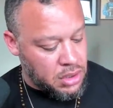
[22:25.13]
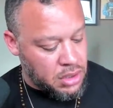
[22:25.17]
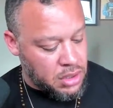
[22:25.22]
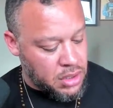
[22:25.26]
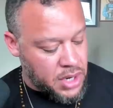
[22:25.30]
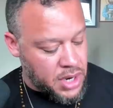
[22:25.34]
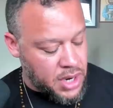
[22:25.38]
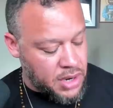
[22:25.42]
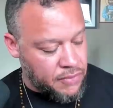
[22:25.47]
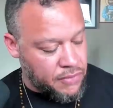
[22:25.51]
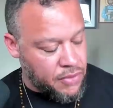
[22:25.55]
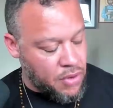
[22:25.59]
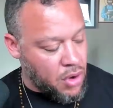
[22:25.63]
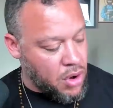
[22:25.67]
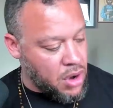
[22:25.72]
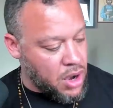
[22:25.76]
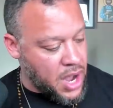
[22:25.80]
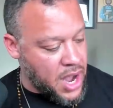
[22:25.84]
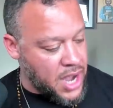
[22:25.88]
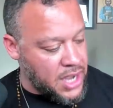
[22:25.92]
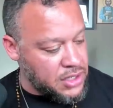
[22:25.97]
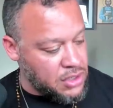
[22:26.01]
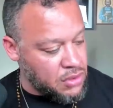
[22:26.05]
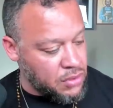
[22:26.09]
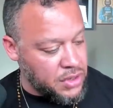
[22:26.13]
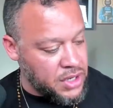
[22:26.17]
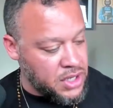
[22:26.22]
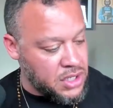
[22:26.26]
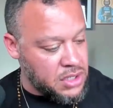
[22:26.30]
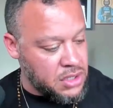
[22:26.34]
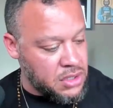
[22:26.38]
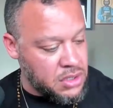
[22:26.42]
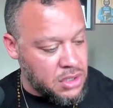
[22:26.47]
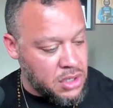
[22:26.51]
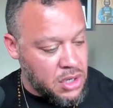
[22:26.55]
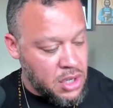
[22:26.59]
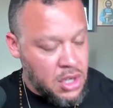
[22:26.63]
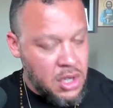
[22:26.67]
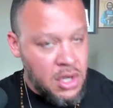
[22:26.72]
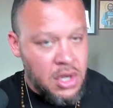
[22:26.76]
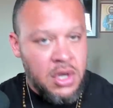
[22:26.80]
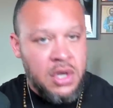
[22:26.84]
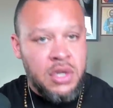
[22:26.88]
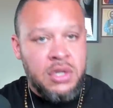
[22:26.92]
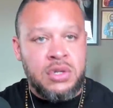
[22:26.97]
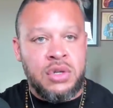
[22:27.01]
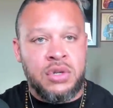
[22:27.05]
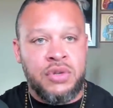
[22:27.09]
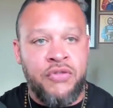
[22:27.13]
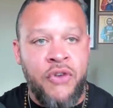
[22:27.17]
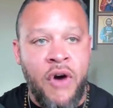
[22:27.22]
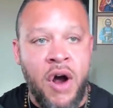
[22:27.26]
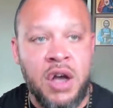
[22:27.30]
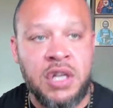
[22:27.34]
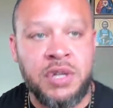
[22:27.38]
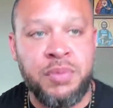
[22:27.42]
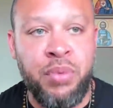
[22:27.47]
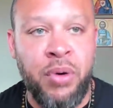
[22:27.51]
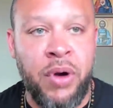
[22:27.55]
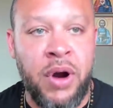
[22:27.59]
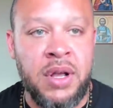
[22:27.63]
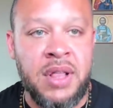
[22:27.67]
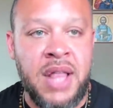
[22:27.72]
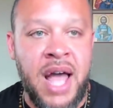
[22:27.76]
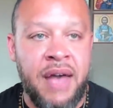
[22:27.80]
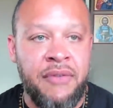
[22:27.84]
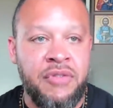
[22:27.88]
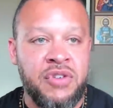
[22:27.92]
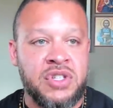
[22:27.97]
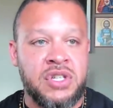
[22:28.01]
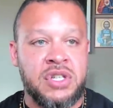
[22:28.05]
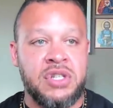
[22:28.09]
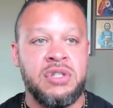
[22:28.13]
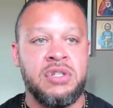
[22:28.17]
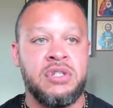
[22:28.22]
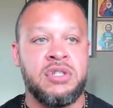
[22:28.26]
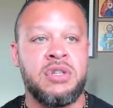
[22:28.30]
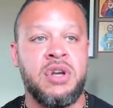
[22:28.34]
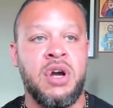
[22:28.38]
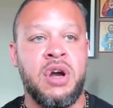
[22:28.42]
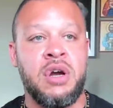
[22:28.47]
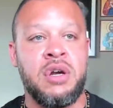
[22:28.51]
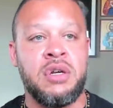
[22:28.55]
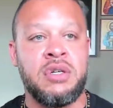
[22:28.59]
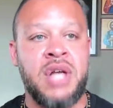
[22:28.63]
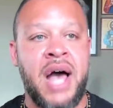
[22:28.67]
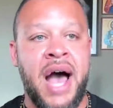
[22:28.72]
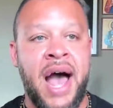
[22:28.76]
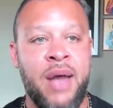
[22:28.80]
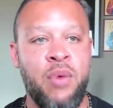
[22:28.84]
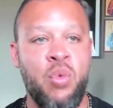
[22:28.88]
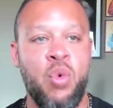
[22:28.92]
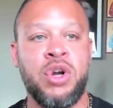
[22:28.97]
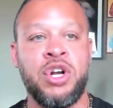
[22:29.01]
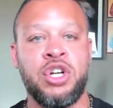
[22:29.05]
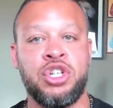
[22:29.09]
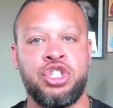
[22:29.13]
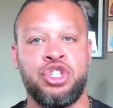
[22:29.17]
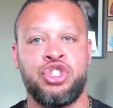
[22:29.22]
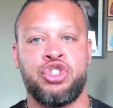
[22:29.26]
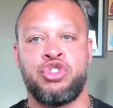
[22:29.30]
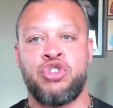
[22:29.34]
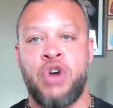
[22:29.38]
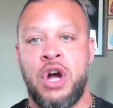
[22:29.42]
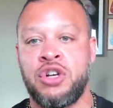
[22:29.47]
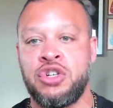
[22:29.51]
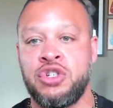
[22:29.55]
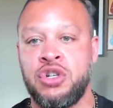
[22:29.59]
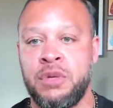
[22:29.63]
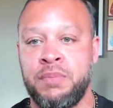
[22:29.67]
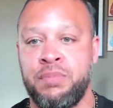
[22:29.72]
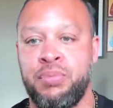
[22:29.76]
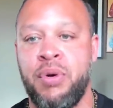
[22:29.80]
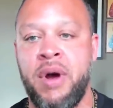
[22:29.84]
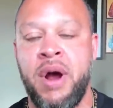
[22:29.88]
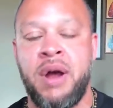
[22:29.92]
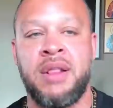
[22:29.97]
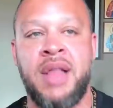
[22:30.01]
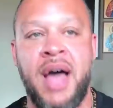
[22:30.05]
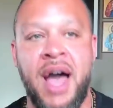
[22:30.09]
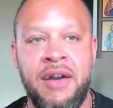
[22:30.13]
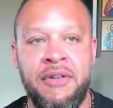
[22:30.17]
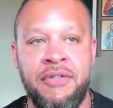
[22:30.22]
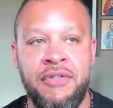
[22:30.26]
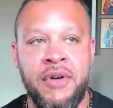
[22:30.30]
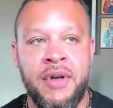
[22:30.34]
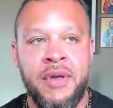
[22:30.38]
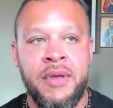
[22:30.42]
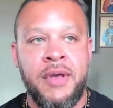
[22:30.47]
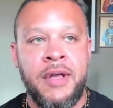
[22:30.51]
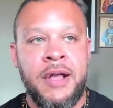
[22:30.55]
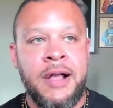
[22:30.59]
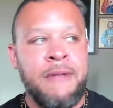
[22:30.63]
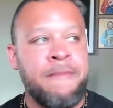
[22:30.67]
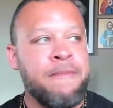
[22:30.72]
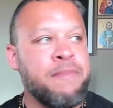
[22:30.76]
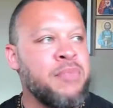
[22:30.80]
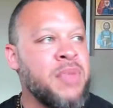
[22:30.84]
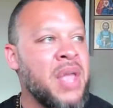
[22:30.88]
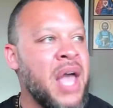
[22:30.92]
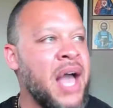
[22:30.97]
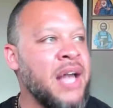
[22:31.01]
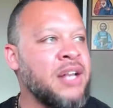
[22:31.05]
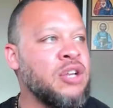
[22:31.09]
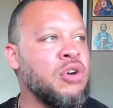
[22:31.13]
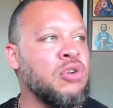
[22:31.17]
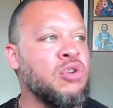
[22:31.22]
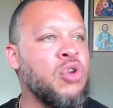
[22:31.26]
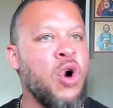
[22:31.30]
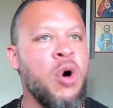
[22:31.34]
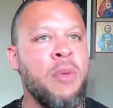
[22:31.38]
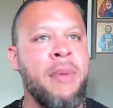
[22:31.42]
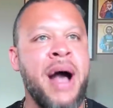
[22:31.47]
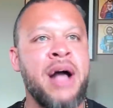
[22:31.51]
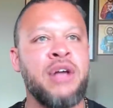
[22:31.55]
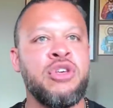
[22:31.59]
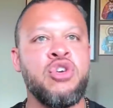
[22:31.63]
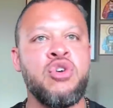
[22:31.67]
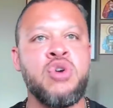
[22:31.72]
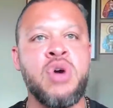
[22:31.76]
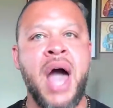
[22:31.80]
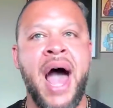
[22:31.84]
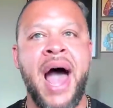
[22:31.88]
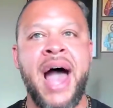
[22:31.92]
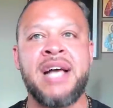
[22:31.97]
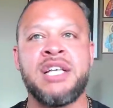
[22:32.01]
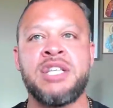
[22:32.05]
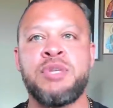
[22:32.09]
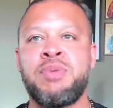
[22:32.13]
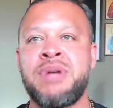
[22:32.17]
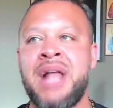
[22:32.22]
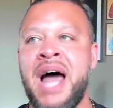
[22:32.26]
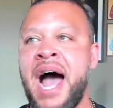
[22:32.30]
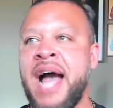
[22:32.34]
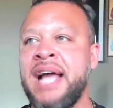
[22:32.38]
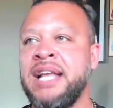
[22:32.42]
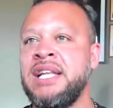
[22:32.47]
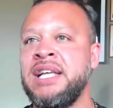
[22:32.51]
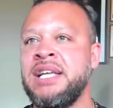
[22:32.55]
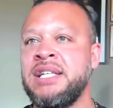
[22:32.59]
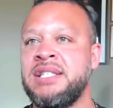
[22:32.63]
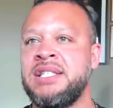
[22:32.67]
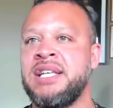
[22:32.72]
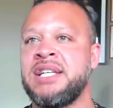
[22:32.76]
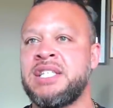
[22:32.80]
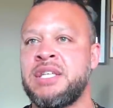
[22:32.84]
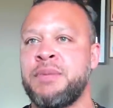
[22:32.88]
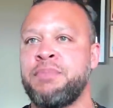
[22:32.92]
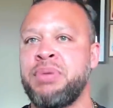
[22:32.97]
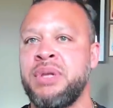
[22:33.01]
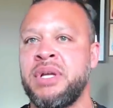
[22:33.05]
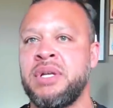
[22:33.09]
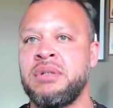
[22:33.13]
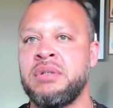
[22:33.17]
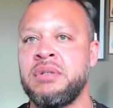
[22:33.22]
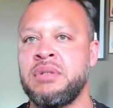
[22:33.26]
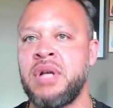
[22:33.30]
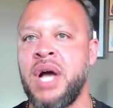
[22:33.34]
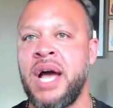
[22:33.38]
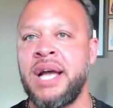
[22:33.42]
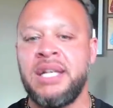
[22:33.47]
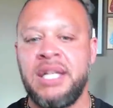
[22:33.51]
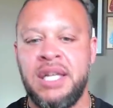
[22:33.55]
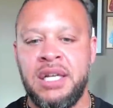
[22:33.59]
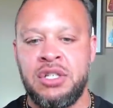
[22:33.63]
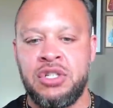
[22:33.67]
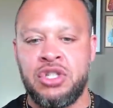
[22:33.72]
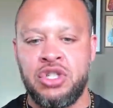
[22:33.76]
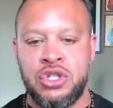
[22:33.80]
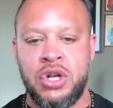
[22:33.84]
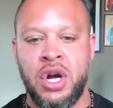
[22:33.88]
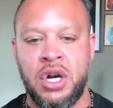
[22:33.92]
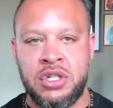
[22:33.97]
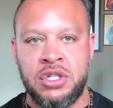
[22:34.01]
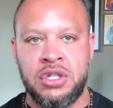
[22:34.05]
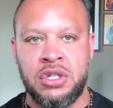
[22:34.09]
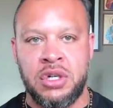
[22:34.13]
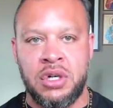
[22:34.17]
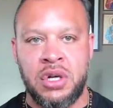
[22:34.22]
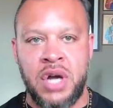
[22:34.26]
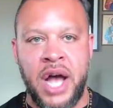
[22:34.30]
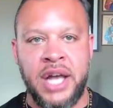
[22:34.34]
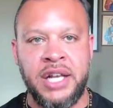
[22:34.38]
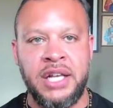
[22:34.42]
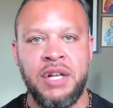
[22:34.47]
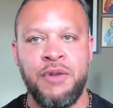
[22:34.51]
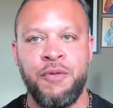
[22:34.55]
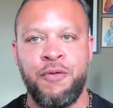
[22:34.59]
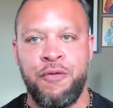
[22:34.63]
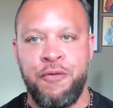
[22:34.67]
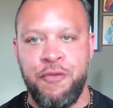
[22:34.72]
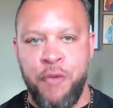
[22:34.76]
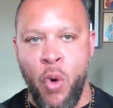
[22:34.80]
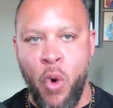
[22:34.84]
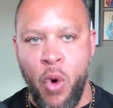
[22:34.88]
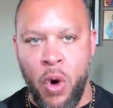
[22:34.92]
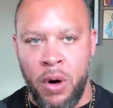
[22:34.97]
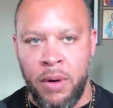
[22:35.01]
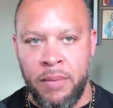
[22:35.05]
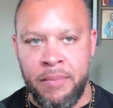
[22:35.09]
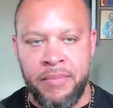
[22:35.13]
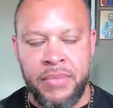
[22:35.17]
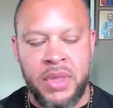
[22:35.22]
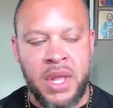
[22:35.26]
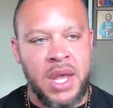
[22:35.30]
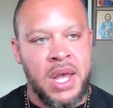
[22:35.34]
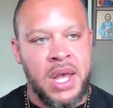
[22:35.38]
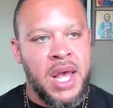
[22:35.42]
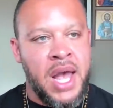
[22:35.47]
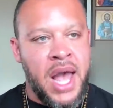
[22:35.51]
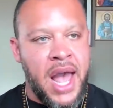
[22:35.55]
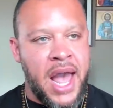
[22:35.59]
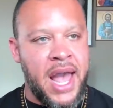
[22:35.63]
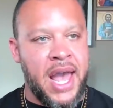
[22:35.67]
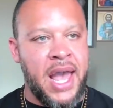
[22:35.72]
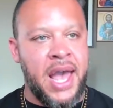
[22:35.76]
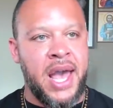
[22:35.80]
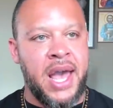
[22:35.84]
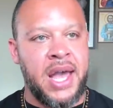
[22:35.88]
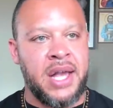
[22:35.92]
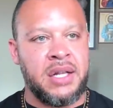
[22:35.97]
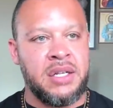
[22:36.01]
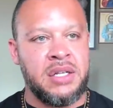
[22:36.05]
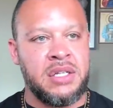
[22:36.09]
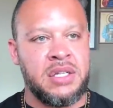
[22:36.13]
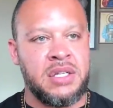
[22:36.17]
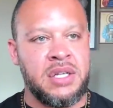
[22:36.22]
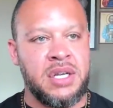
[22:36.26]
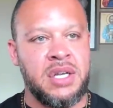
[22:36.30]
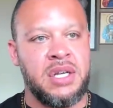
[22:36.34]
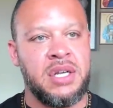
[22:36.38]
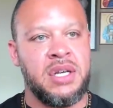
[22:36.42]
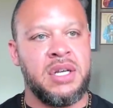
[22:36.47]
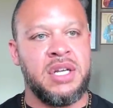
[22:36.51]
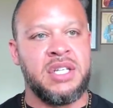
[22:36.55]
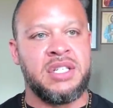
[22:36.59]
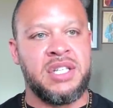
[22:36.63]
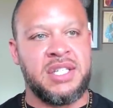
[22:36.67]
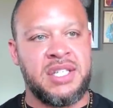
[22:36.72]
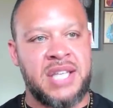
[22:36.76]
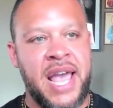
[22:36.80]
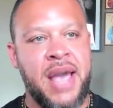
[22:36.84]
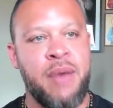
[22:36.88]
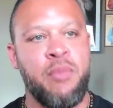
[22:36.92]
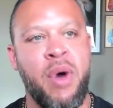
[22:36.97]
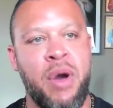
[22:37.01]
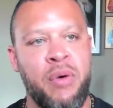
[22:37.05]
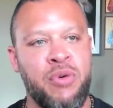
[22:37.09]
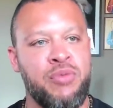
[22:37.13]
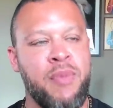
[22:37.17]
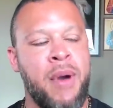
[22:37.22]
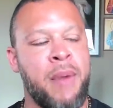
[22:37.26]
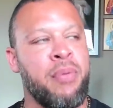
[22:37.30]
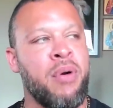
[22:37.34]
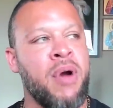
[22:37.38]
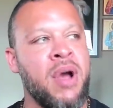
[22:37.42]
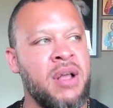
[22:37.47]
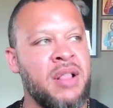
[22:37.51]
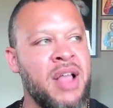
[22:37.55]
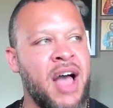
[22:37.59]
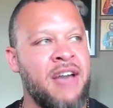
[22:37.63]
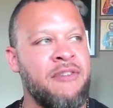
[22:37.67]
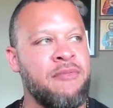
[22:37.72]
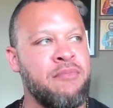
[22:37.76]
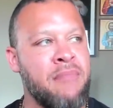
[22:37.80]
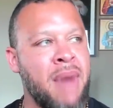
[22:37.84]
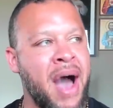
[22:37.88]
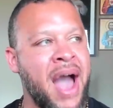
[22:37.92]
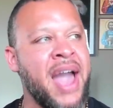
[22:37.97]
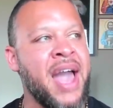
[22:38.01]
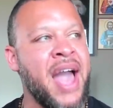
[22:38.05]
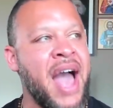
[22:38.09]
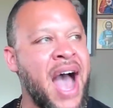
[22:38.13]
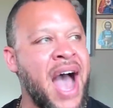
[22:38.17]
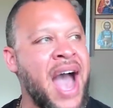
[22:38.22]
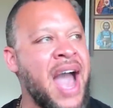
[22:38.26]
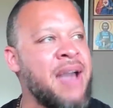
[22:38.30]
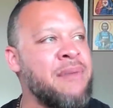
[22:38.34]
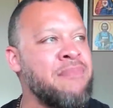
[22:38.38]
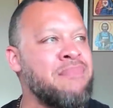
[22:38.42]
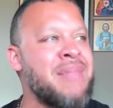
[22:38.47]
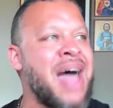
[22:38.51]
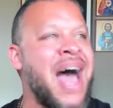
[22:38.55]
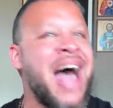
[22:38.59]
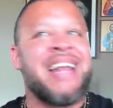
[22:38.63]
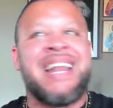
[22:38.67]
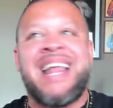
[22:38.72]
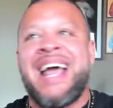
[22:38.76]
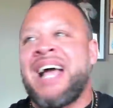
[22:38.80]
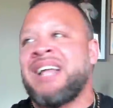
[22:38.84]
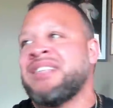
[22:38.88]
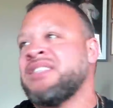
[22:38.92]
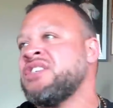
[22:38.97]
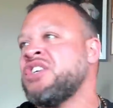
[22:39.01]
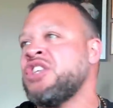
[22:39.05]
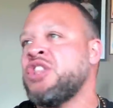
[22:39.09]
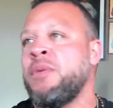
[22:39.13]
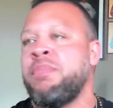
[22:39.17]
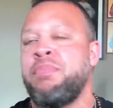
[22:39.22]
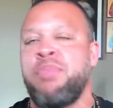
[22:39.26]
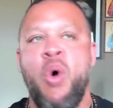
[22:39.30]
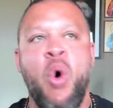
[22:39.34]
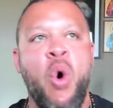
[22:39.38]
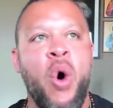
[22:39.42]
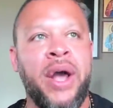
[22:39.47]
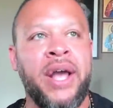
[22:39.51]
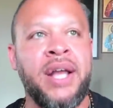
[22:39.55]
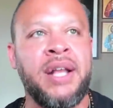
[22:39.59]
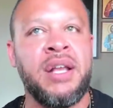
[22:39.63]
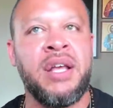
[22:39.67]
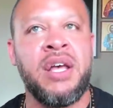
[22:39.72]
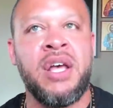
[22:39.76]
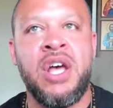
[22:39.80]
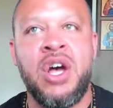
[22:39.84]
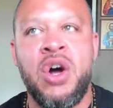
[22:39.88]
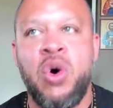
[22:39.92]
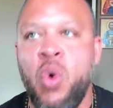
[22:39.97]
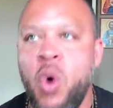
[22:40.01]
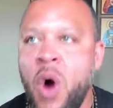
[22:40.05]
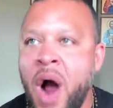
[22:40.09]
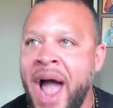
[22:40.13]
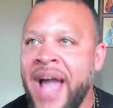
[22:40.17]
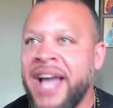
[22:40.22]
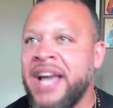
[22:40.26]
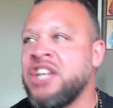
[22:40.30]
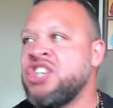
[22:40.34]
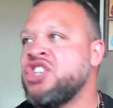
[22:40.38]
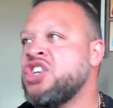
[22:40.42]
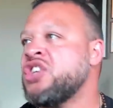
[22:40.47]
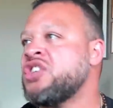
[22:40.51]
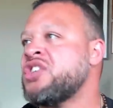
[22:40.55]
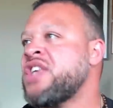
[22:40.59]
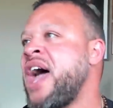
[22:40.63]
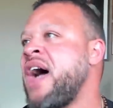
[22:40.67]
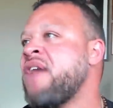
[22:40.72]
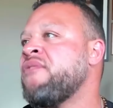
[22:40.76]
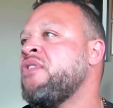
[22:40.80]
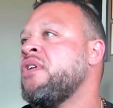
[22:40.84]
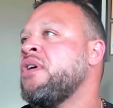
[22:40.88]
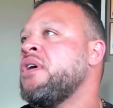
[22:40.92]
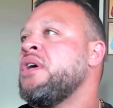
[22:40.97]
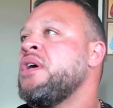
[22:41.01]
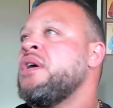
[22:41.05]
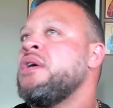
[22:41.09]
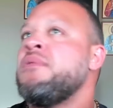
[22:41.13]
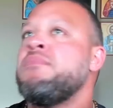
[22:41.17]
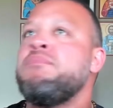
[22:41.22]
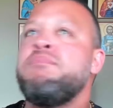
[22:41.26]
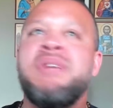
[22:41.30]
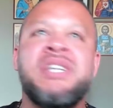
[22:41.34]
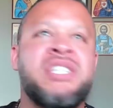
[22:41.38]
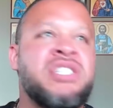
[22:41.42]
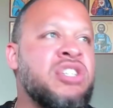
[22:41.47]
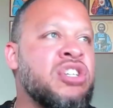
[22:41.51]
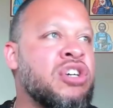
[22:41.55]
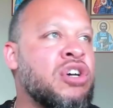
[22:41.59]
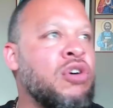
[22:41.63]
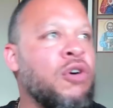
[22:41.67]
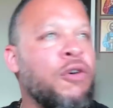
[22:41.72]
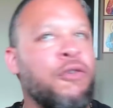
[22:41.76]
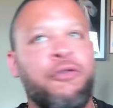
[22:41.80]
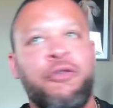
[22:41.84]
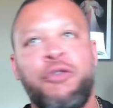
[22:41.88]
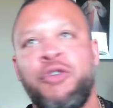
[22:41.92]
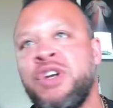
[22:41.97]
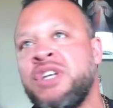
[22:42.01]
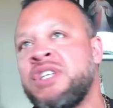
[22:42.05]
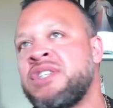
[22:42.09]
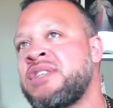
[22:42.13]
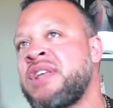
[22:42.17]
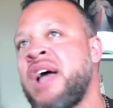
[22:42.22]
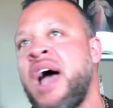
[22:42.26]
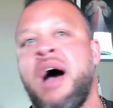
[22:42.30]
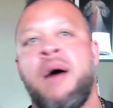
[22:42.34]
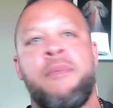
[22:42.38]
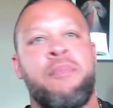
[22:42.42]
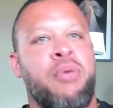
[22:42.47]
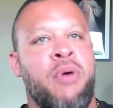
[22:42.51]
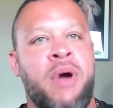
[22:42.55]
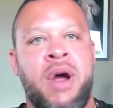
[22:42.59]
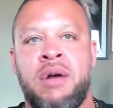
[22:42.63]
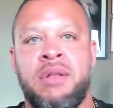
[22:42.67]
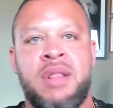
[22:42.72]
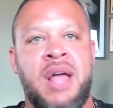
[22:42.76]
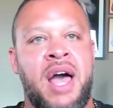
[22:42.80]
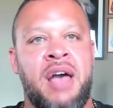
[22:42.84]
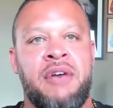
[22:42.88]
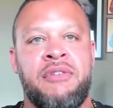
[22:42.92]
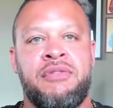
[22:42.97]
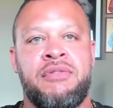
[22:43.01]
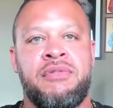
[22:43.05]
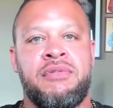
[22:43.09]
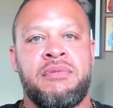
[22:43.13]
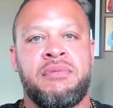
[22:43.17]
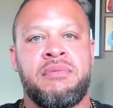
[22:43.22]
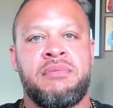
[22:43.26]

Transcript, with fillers: right? For all kinds of reasons. So as far as prayer life is concerned, I want a structured prayer life. I don't know about you guys, but I need discipline. I need structure. I need form. And it's the same way with my prayer life. My I'm not to the point where I can just have a mystical freestyle prayer life.